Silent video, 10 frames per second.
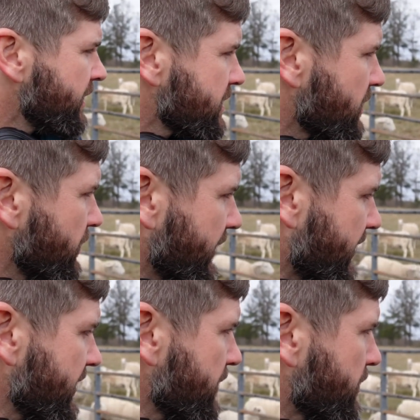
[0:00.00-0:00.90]
So they
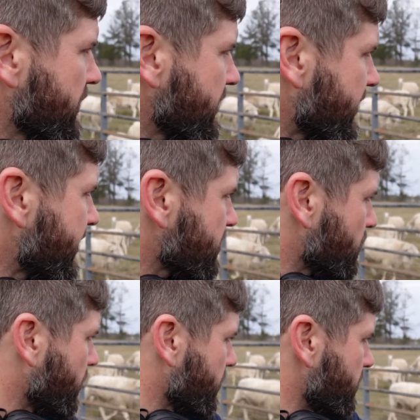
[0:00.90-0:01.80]
got in but couldn't get out. So
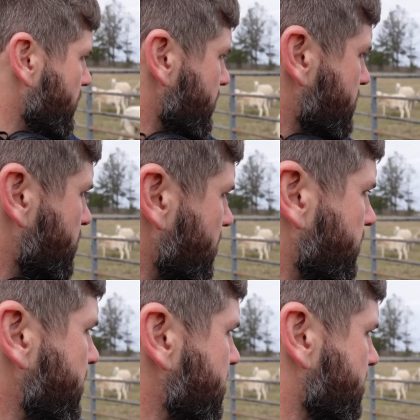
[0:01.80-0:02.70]
what we're gonna do is put a
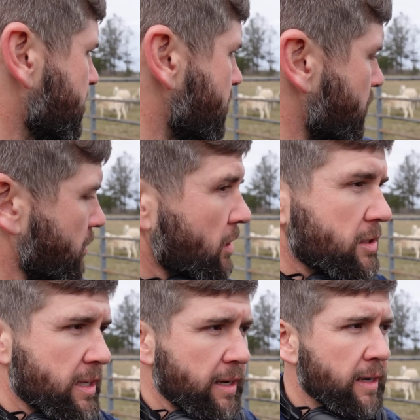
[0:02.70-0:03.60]
piece going across
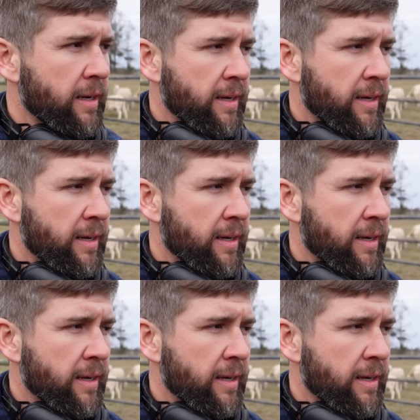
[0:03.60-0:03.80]
there.